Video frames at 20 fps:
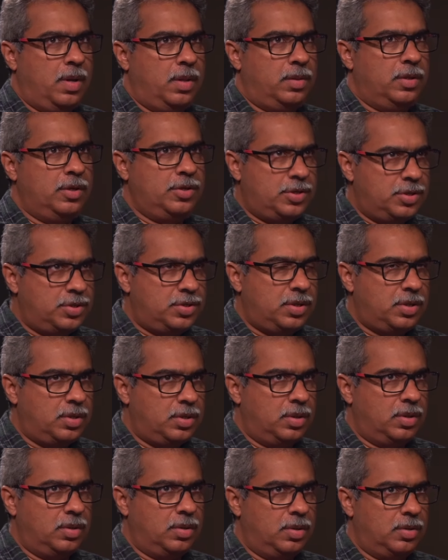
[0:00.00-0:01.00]
this is
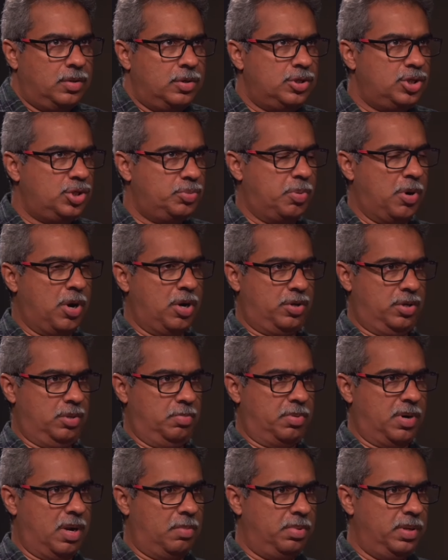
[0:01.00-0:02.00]
a good spot to
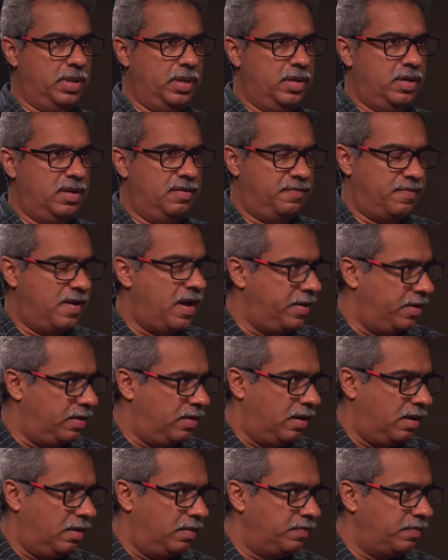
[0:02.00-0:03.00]
probably define
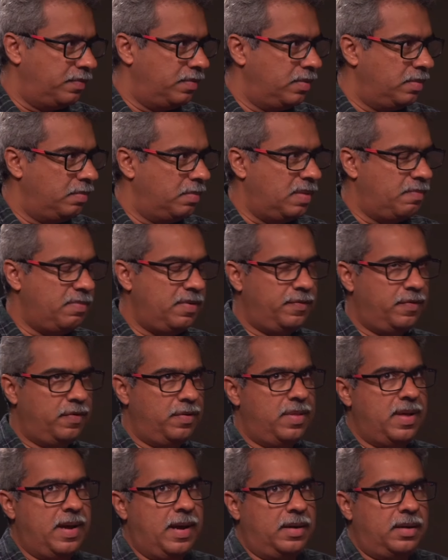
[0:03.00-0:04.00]
love. But before
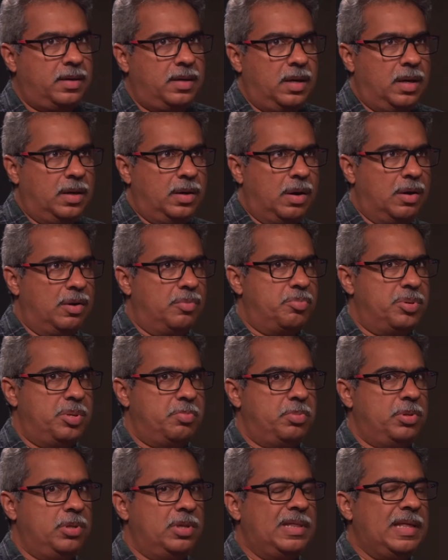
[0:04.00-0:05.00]
that, a lot of
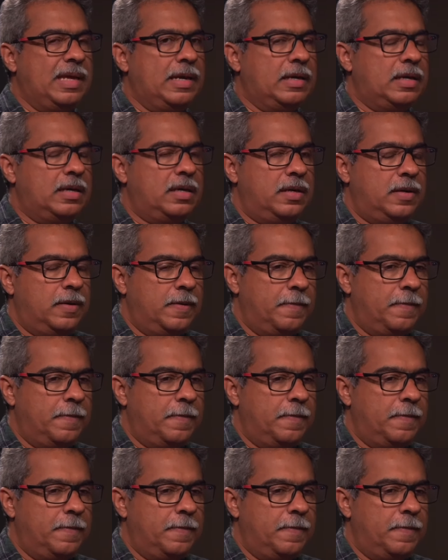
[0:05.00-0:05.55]
people think